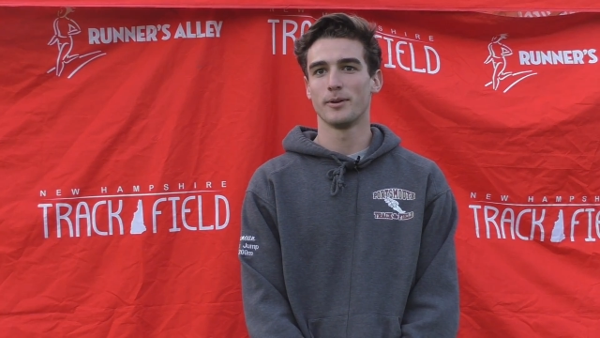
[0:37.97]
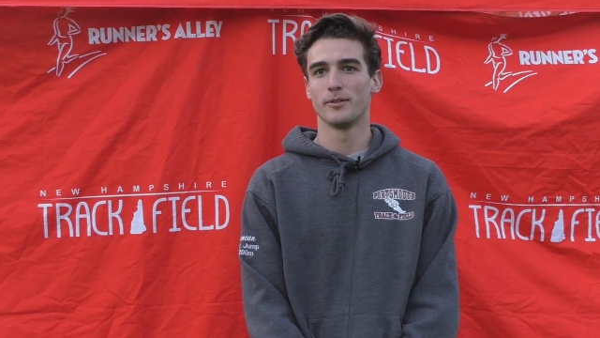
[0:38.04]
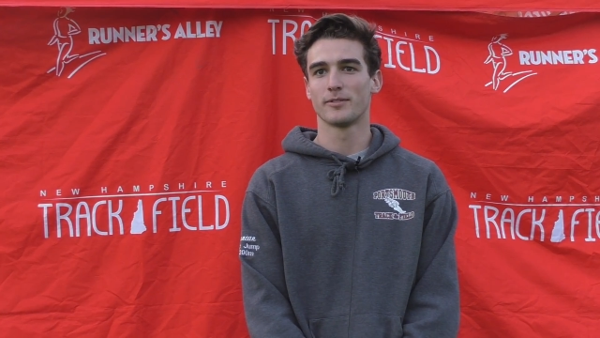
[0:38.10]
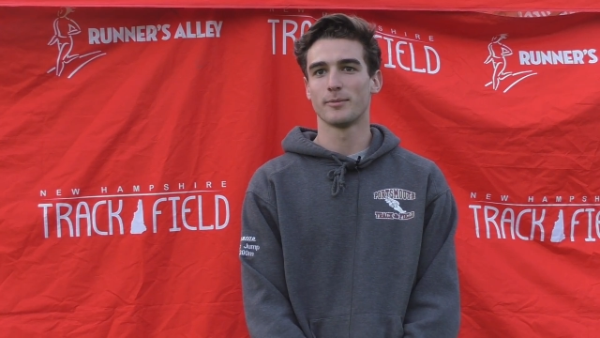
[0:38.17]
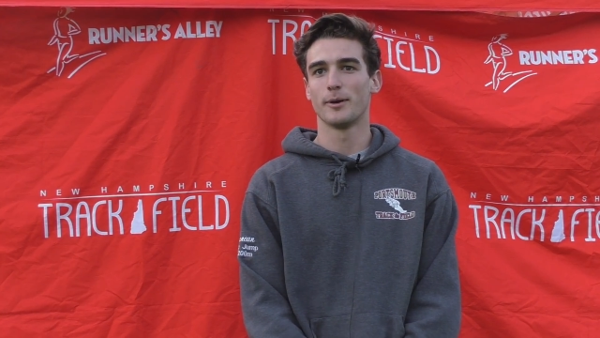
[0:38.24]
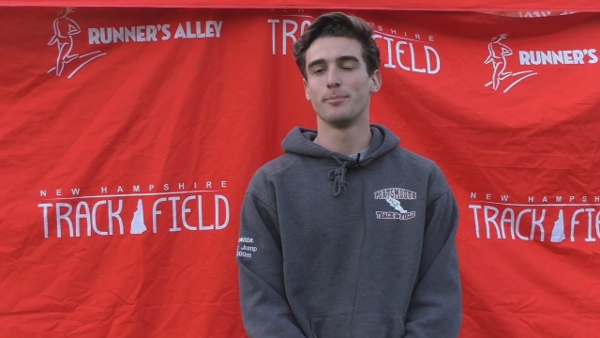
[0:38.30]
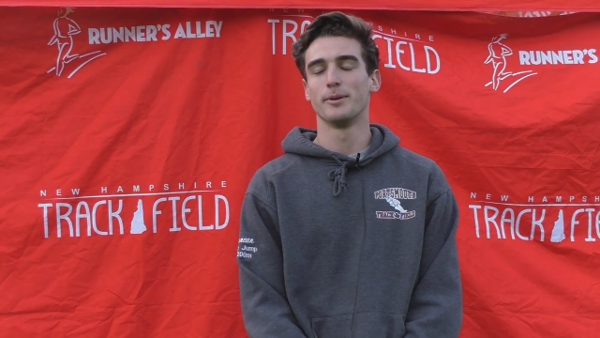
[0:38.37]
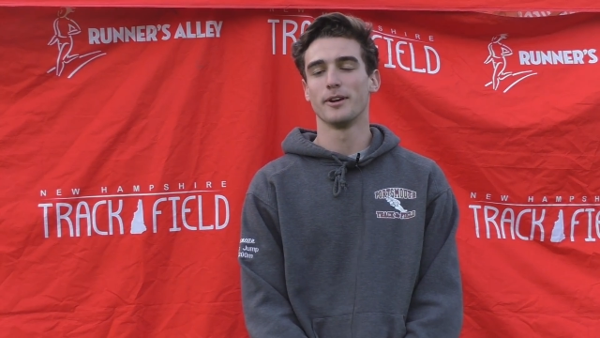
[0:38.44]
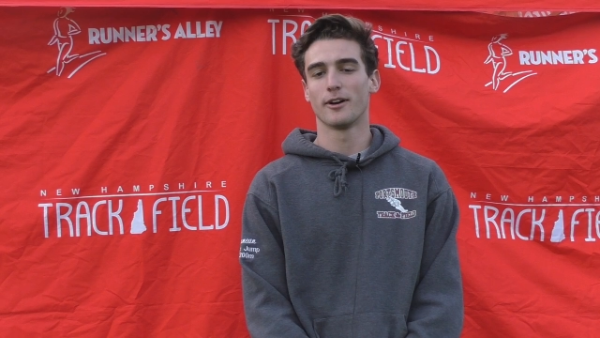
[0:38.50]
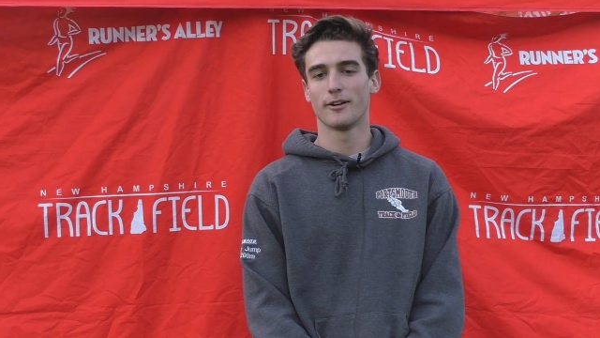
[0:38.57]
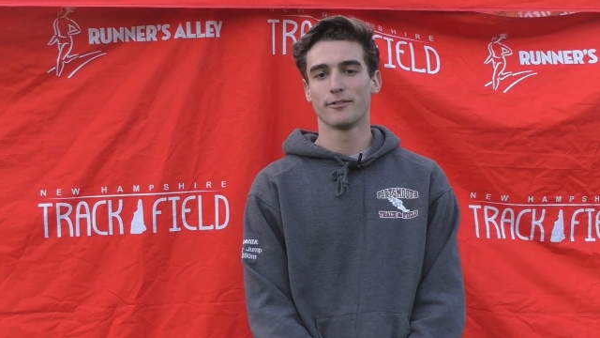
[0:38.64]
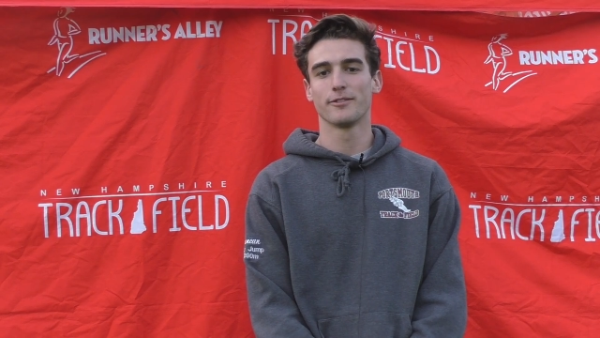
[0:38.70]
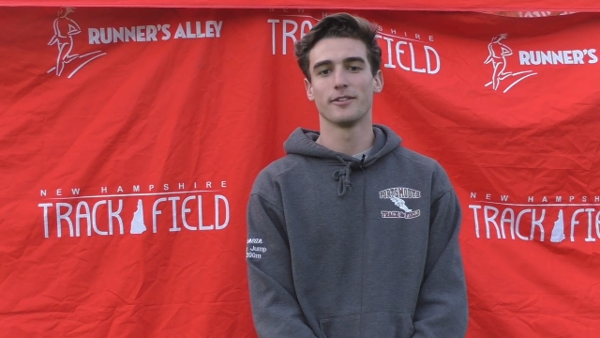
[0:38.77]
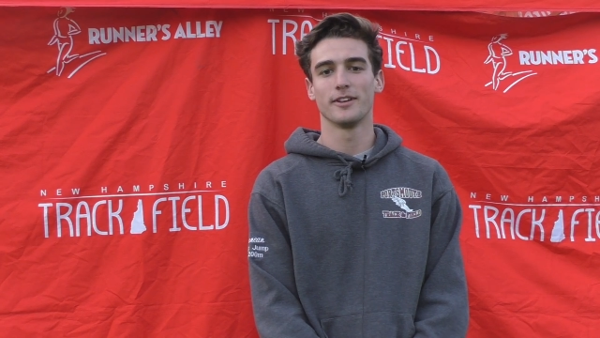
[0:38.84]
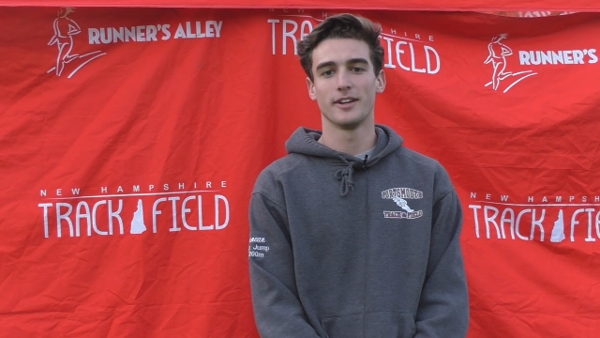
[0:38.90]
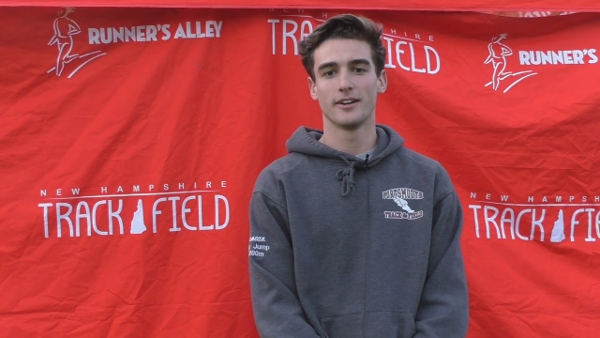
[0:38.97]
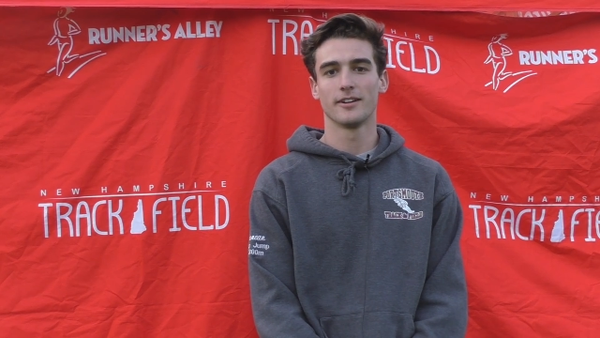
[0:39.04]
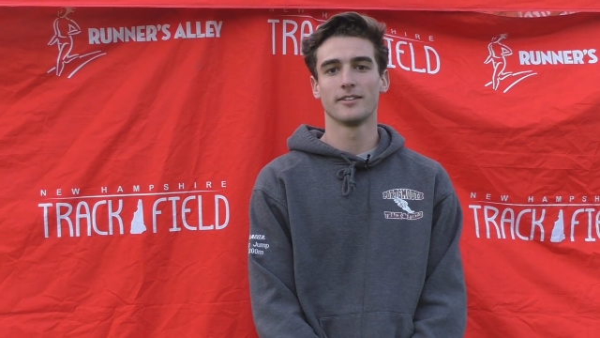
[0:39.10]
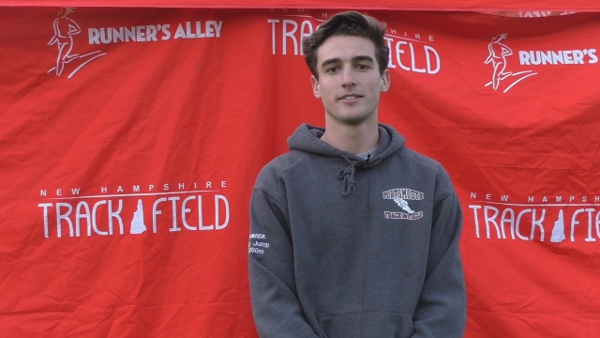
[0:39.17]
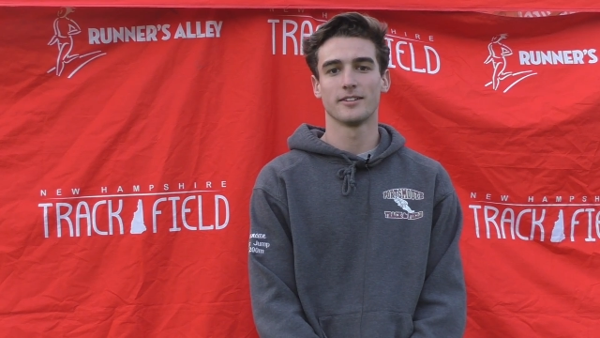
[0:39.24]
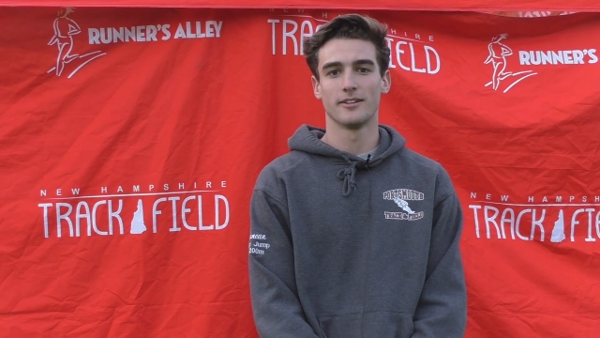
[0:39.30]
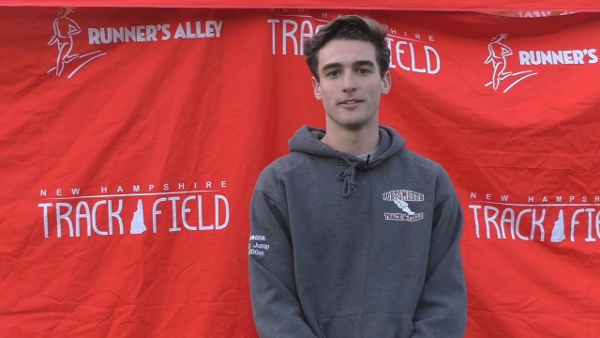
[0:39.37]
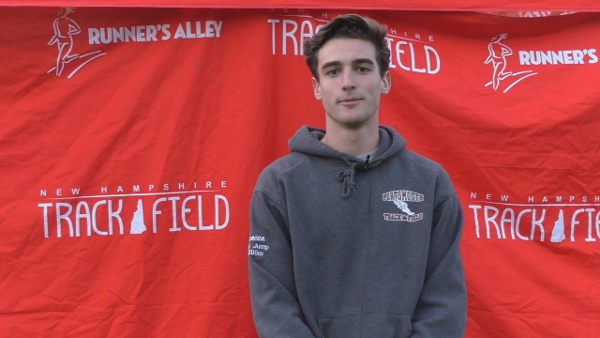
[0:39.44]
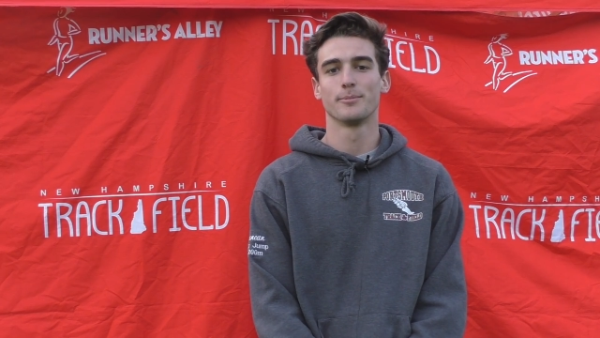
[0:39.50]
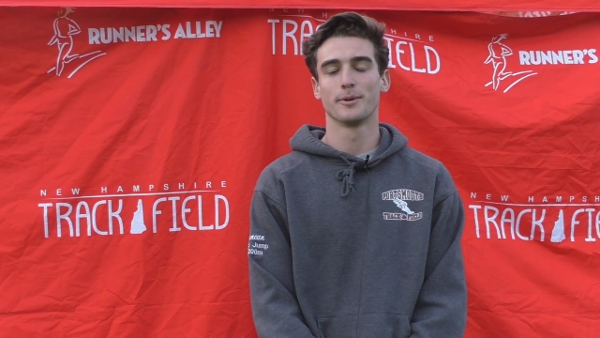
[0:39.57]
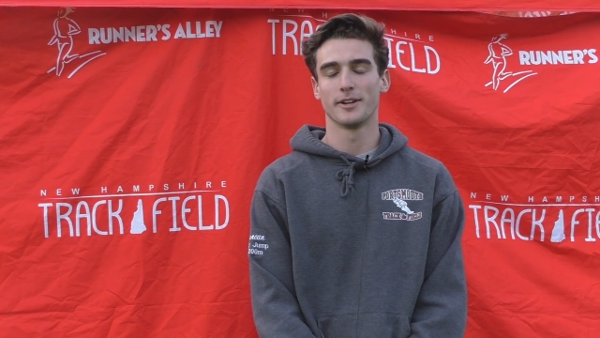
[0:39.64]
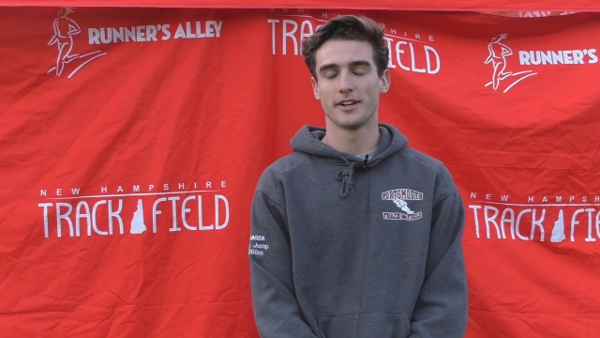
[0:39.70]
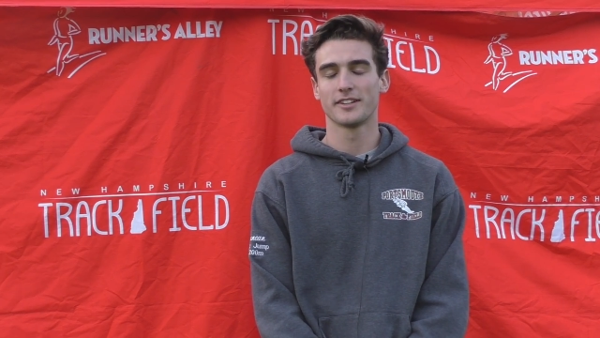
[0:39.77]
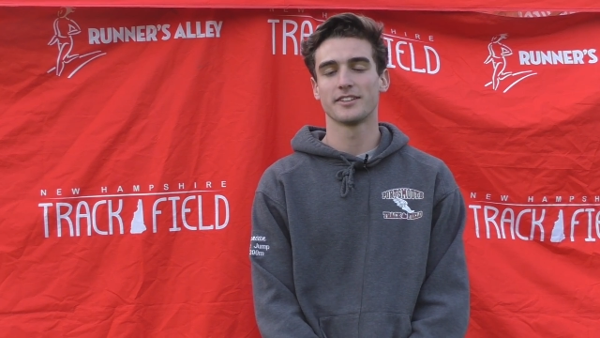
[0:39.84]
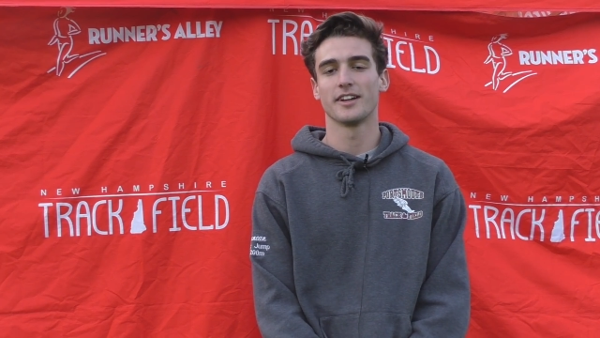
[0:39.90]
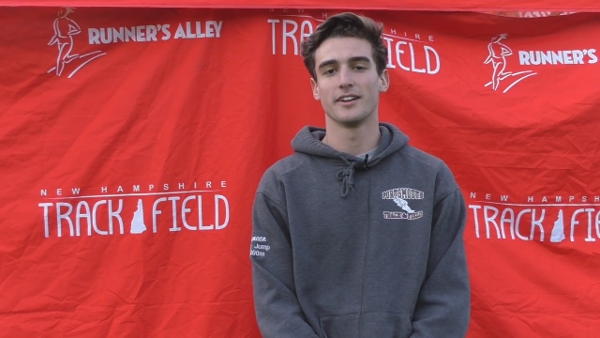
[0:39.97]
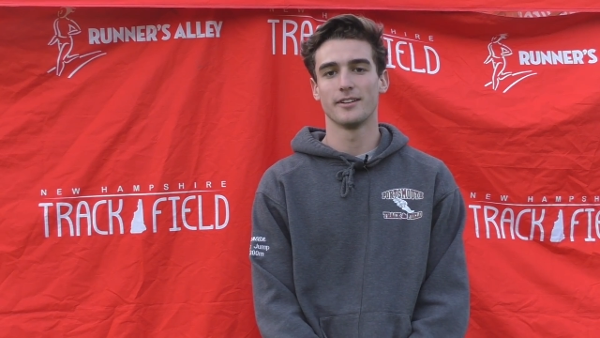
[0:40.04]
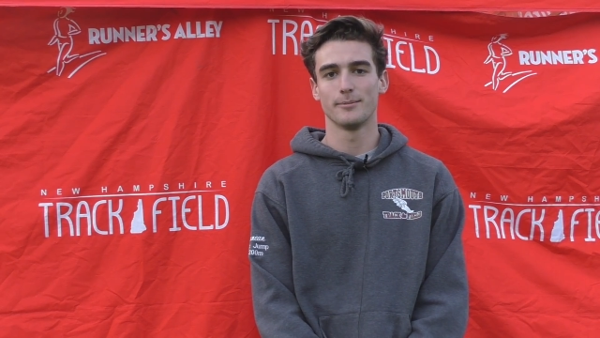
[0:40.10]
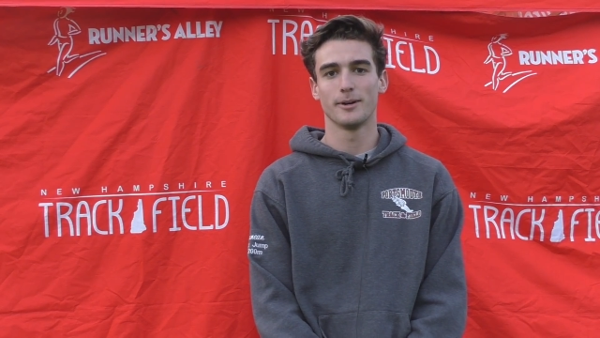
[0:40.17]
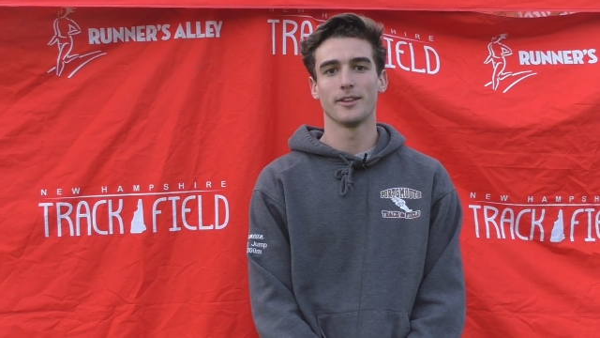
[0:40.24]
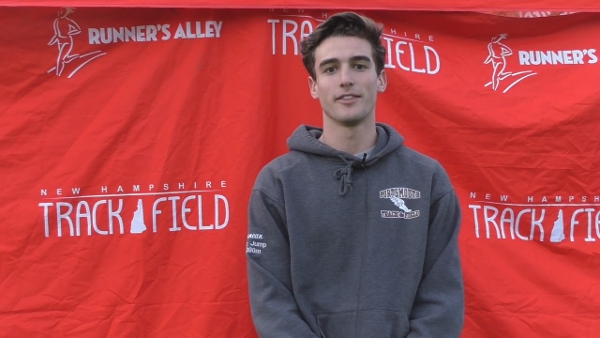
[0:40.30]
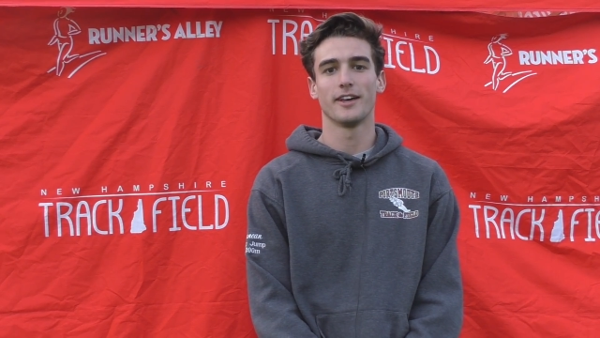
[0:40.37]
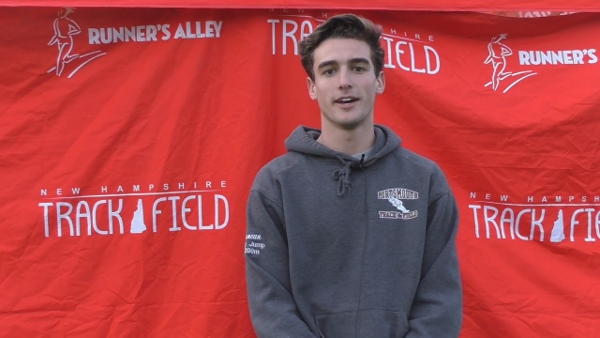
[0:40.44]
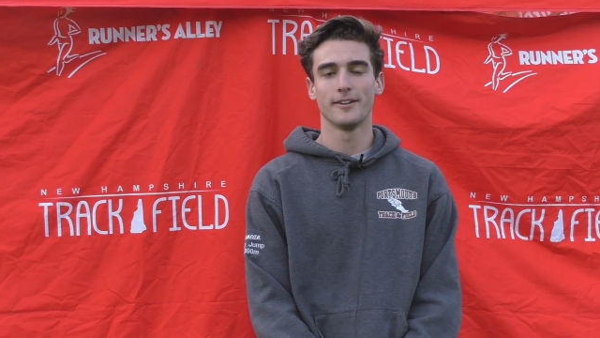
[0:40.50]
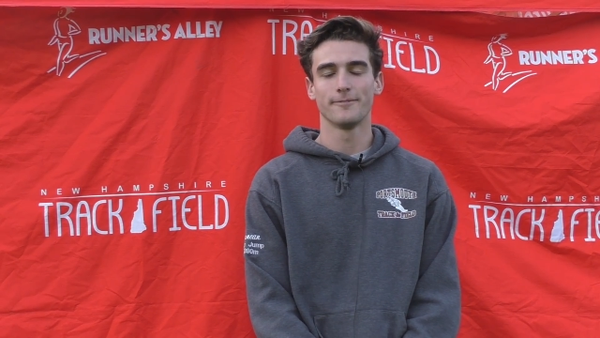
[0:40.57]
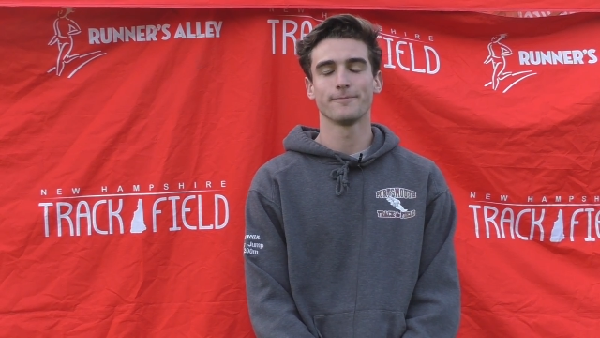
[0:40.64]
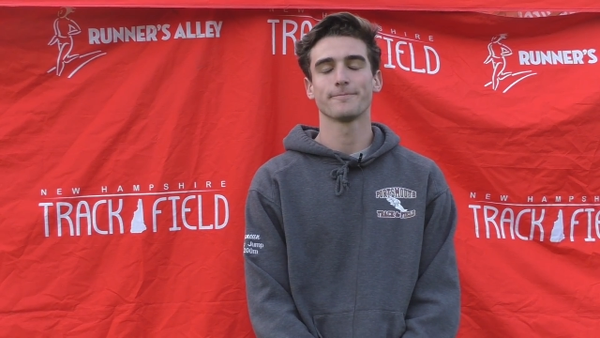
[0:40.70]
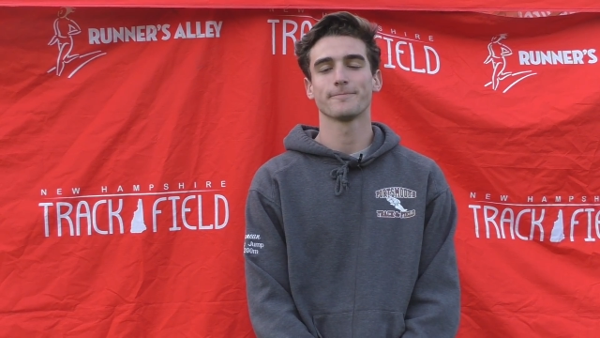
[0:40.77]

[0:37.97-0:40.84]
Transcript: It was my PR for the year, so oh, pretty oh, excited about that.